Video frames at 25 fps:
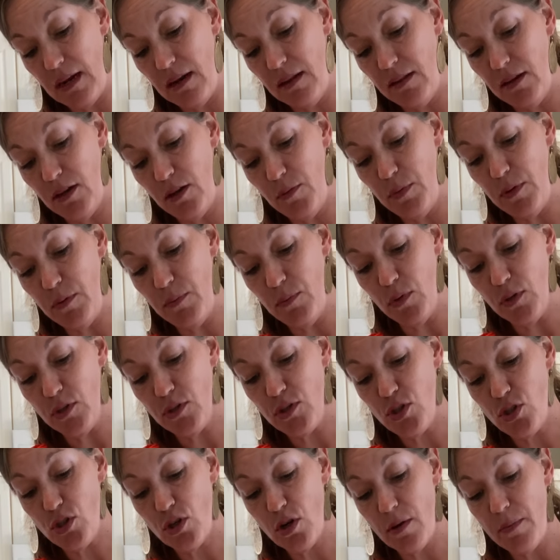a little bit more
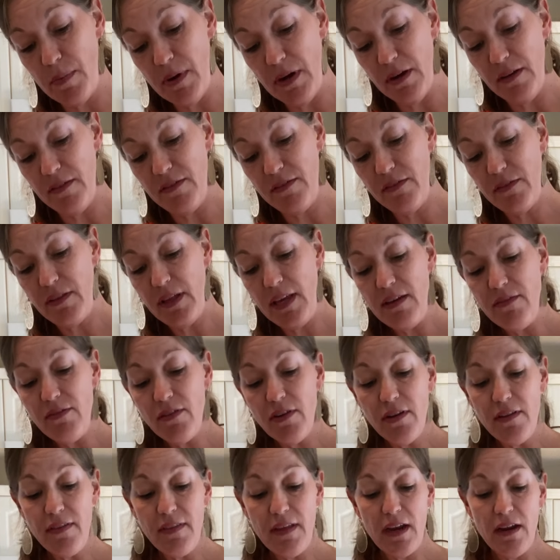strawberry flavor
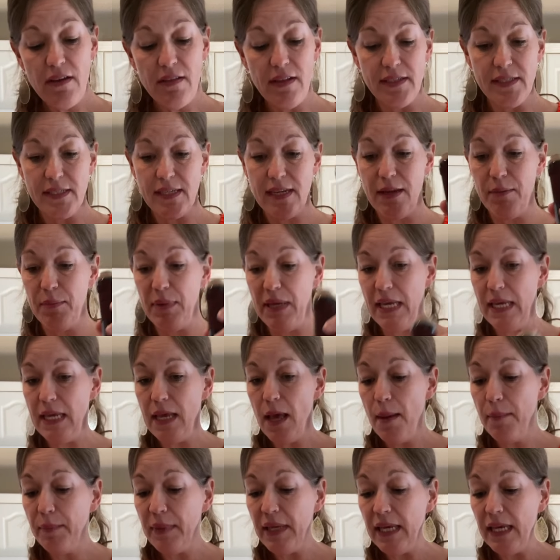in there. That's gonna be
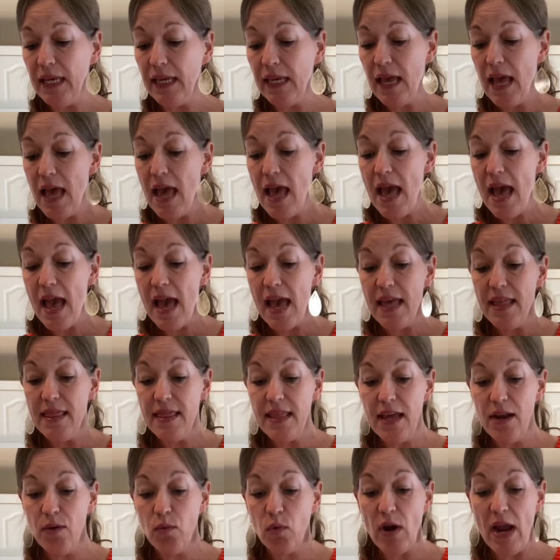yummy. And
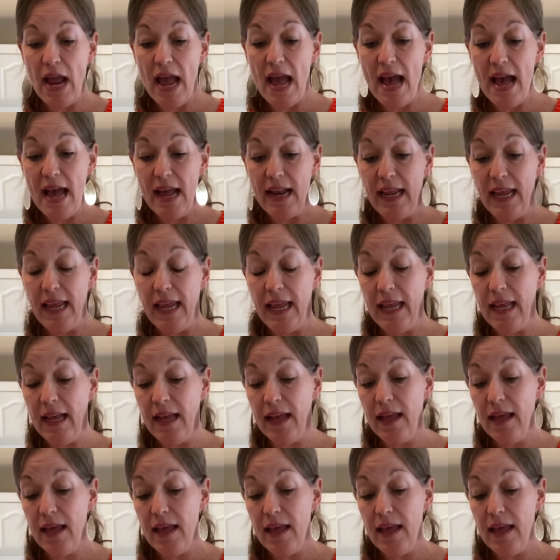then we're adding